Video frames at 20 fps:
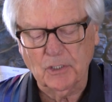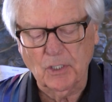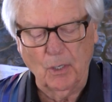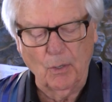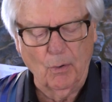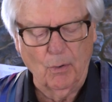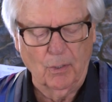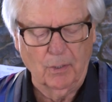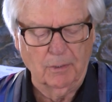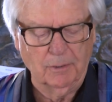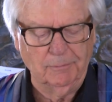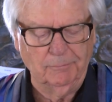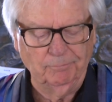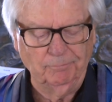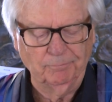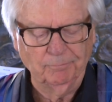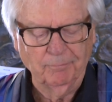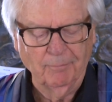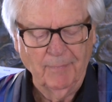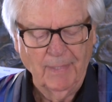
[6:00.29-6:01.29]
the Lord,
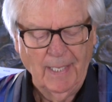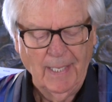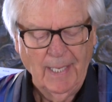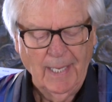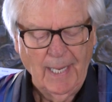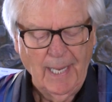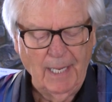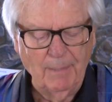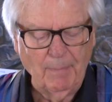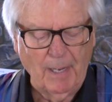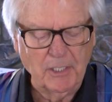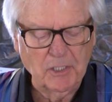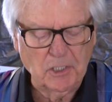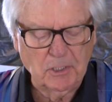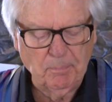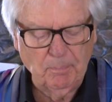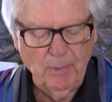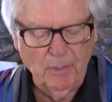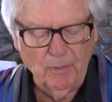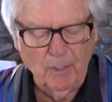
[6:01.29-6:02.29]
and my
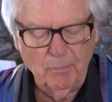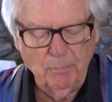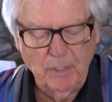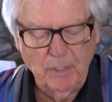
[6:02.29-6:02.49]
spirit